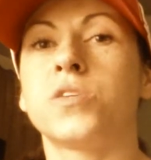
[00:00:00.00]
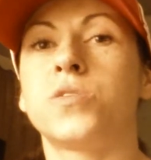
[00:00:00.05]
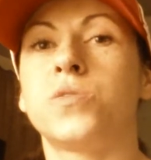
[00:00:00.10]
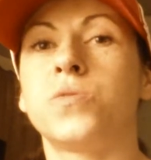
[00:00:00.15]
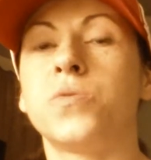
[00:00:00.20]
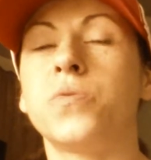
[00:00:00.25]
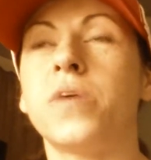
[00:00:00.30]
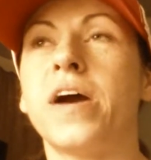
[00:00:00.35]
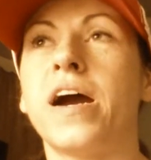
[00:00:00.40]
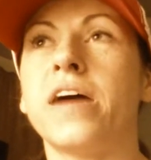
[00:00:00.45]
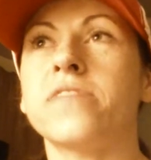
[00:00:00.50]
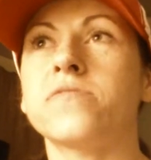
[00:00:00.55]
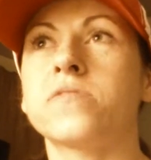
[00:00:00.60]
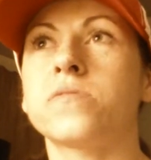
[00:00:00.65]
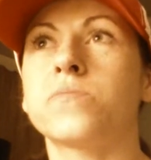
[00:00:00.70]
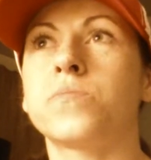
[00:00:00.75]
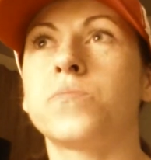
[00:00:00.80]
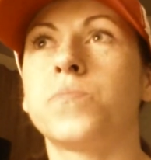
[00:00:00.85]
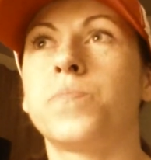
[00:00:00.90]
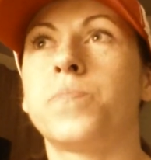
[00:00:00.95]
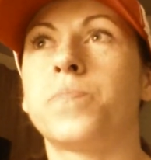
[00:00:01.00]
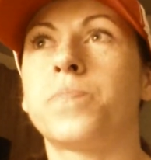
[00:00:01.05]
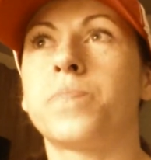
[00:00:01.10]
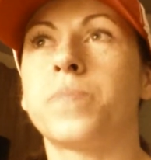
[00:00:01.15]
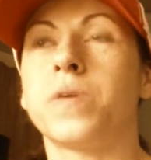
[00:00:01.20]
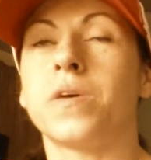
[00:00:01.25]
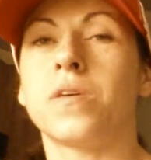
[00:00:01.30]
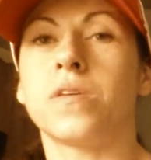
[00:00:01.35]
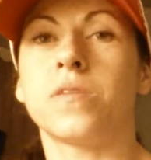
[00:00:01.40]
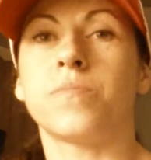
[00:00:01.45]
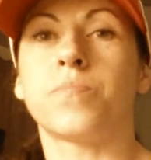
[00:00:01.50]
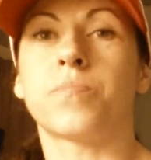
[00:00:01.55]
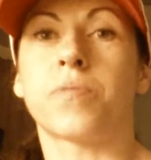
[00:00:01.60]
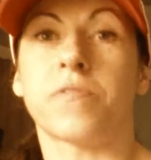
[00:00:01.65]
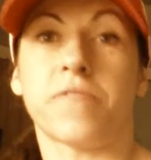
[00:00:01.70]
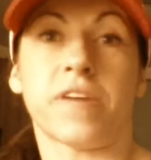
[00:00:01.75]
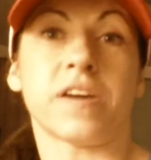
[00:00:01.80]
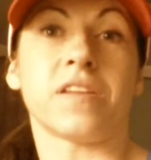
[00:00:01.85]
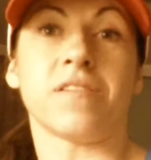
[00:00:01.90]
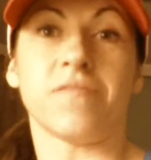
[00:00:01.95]
you have to be
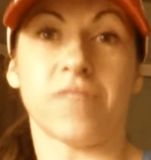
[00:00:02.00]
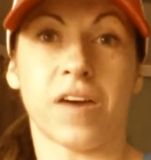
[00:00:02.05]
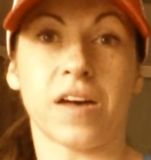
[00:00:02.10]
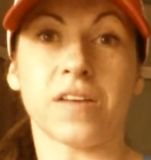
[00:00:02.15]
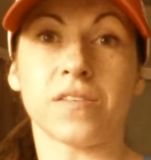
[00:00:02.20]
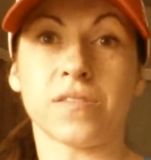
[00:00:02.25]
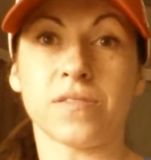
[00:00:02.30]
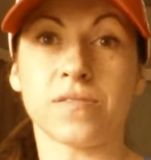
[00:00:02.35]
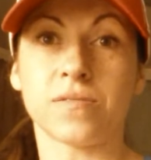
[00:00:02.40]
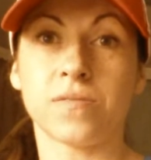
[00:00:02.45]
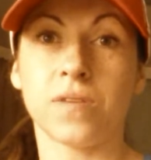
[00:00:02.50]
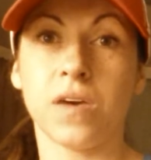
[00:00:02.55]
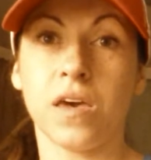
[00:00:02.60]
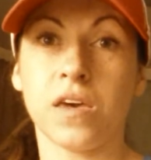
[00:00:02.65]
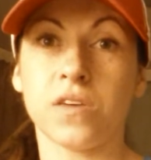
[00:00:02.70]
providing value,